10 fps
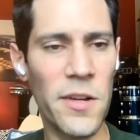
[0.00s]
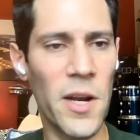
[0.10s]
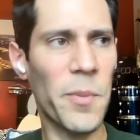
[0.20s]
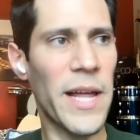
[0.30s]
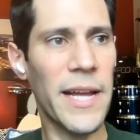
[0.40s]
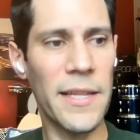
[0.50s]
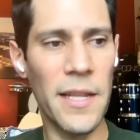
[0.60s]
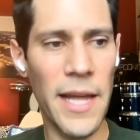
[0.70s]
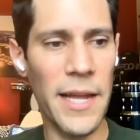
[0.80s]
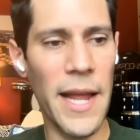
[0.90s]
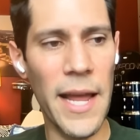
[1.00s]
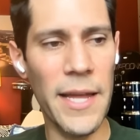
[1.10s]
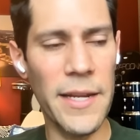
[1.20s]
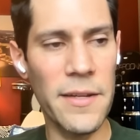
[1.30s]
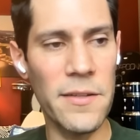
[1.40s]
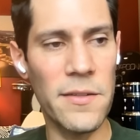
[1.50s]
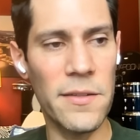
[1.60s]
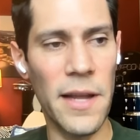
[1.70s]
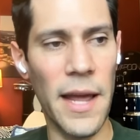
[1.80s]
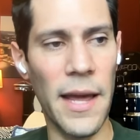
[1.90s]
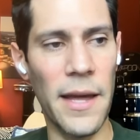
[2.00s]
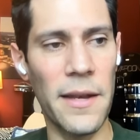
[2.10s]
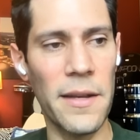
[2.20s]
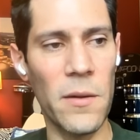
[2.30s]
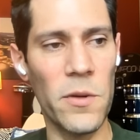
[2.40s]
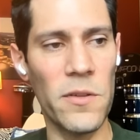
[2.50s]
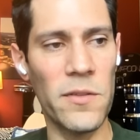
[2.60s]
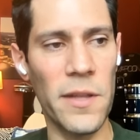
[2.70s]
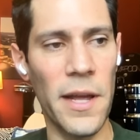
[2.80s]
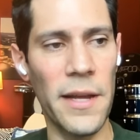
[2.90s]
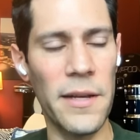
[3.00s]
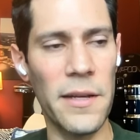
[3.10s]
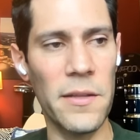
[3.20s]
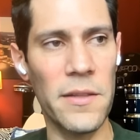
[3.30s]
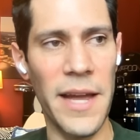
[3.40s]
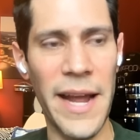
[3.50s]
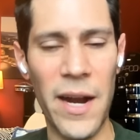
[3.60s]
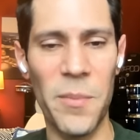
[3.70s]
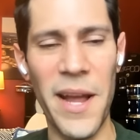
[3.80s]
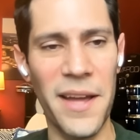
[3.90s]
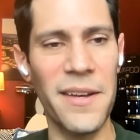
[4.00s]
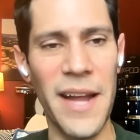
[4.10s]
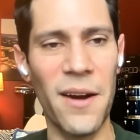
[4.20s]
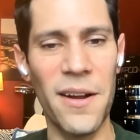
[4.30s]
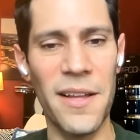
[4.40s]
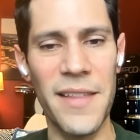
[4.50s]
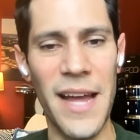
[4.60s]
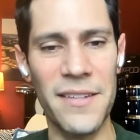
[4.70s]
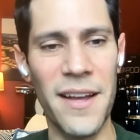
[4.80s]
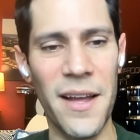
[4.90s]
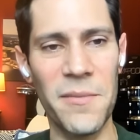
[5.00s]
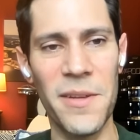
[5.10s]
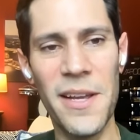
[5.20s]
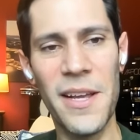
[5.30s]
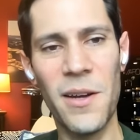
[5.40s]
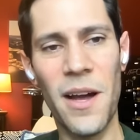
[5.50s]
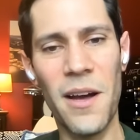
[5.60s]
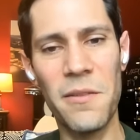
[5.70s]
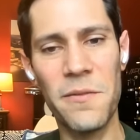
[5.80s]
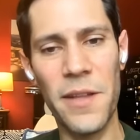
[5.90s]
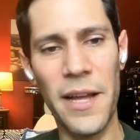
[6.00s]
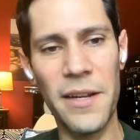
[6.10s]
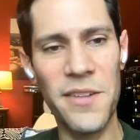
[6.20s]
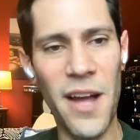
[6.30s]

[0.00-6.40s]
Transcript: I started playing in the late 80s, and it was like the hairband era at that time of like